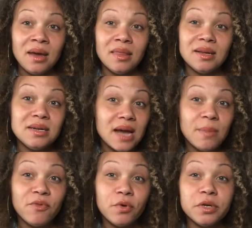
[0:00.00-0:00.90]
the day
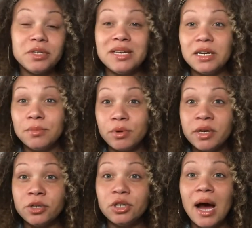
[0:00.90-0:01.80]
before you're set to bring
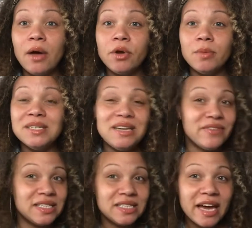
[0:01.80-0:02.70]
your child home is even
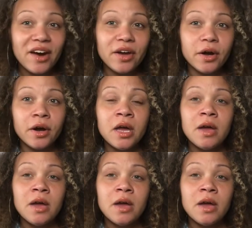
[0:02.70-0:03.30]
scarier,